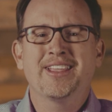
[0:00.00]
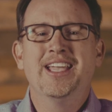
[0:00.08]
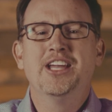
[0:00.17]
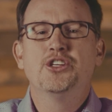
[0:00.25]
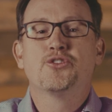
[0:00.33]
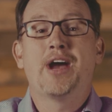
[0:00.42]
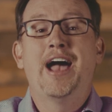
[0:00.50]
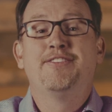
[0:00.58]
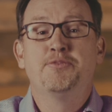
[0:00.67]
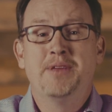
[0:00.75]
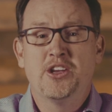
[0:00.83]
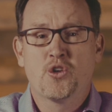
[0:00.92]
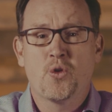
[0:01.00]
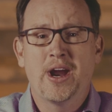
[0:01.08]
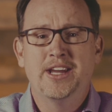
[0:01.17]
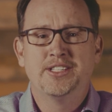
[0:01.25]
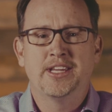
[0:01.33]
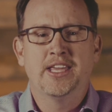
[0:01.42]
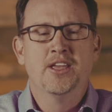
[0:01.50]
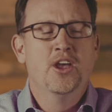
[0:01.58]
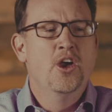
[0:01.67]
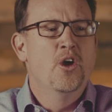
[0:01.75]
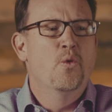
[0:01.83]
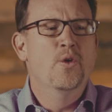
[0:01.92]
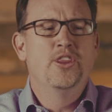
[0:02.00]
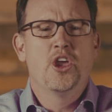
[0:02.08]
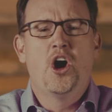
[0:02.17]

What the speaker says: It drives me crazy when the